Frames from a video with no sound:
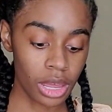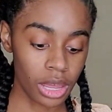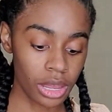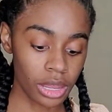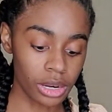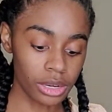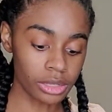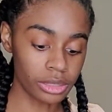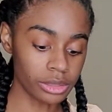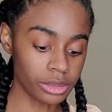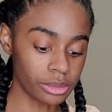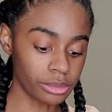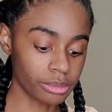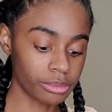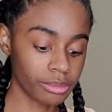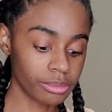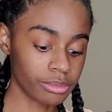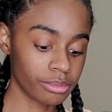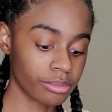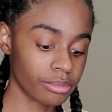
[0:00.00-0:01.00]
And
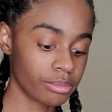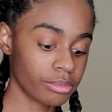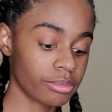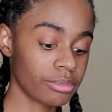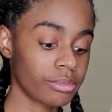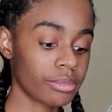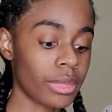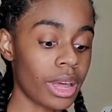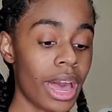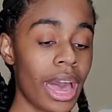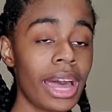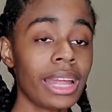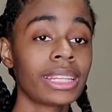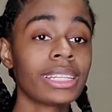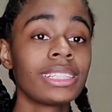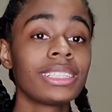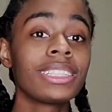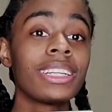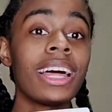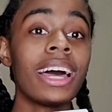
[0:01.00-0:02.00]
I
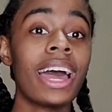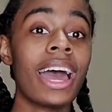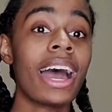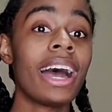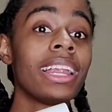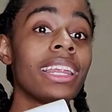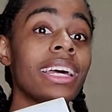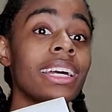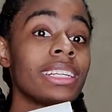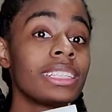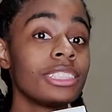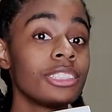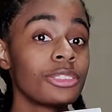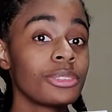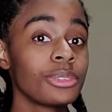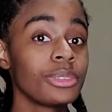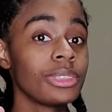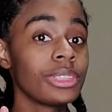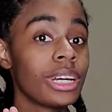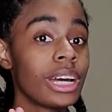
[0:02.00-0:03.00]
think
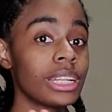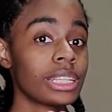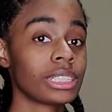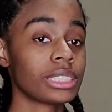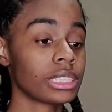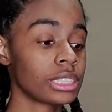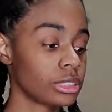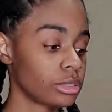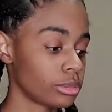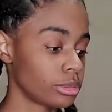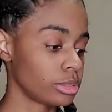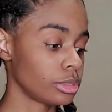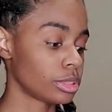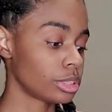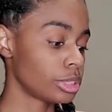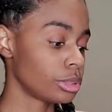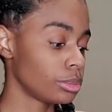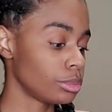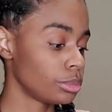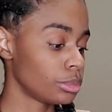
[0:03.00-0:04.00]
it's real
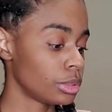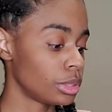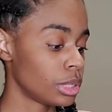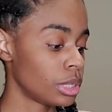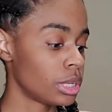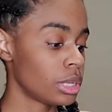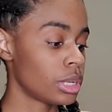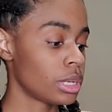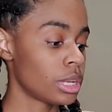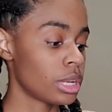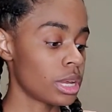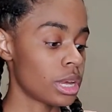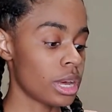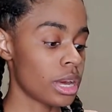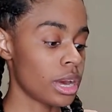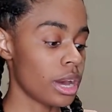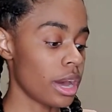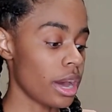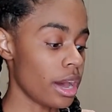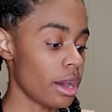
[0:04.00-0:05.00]
cute.
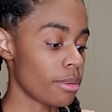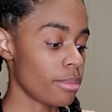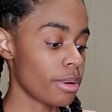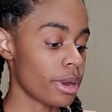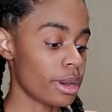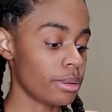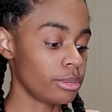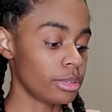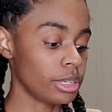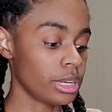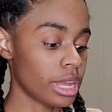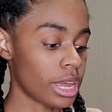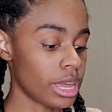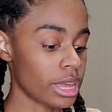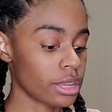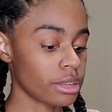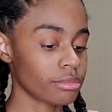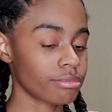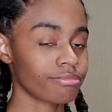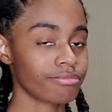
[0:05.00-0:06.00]
I'll probably
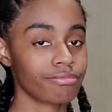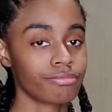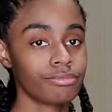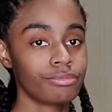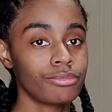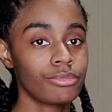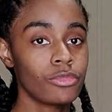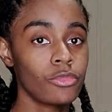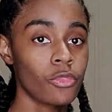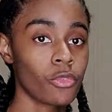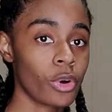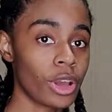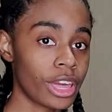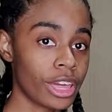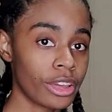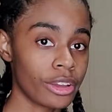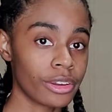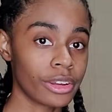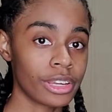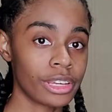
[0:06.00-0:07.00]
like
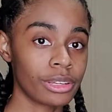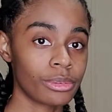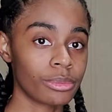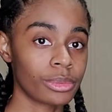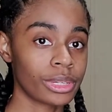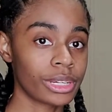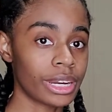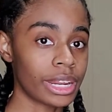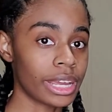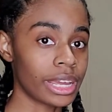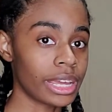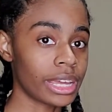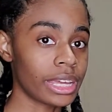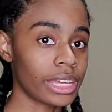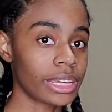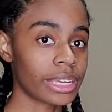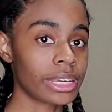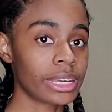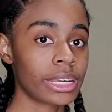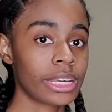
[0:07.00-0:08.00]
wear it one
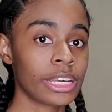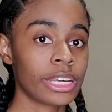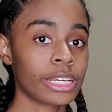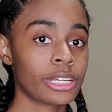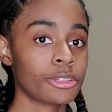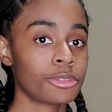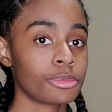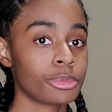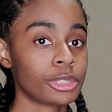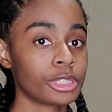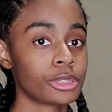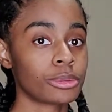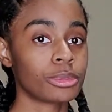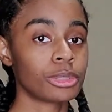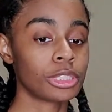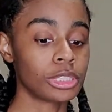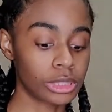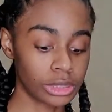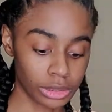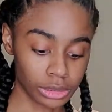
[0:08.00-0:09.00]
day with some
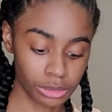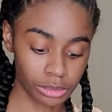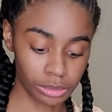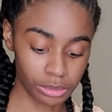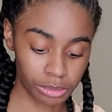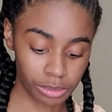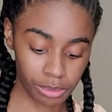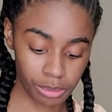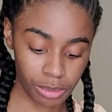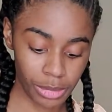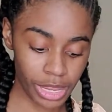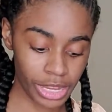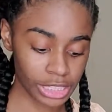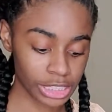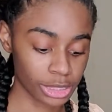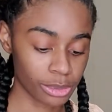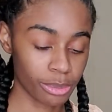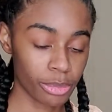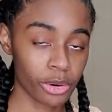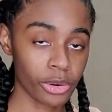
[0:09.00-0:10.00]
little
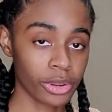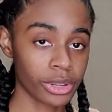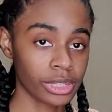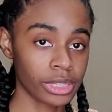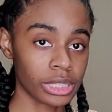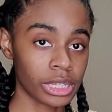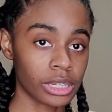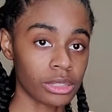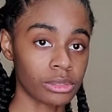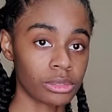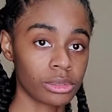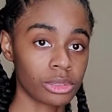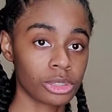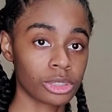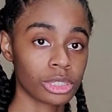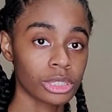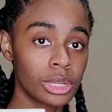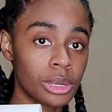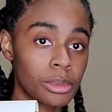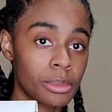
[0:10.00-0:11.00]
matching print on or
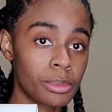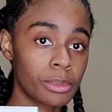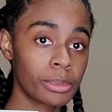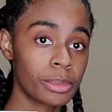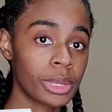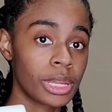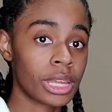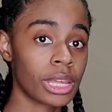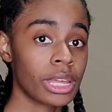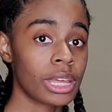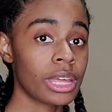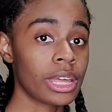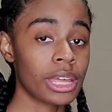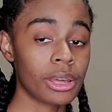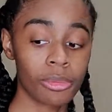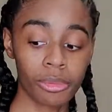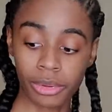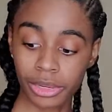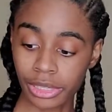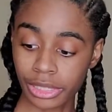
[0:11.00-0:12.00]
something
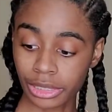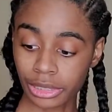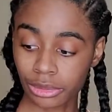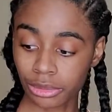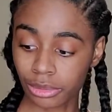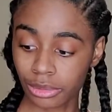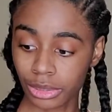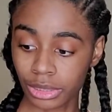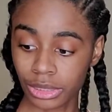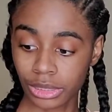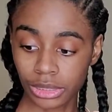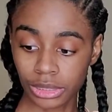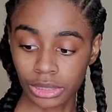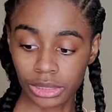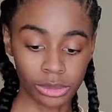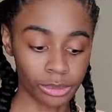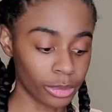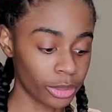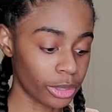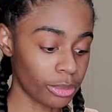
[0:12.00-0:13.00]
and wear this one
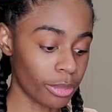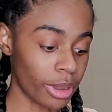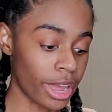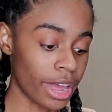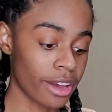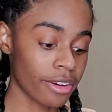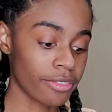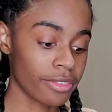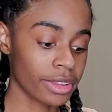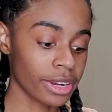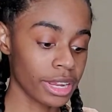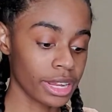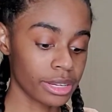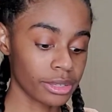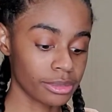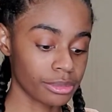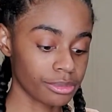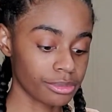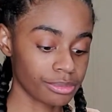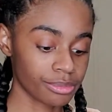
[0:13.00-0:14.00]
to bring my outfit
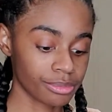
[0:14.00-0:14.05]
out.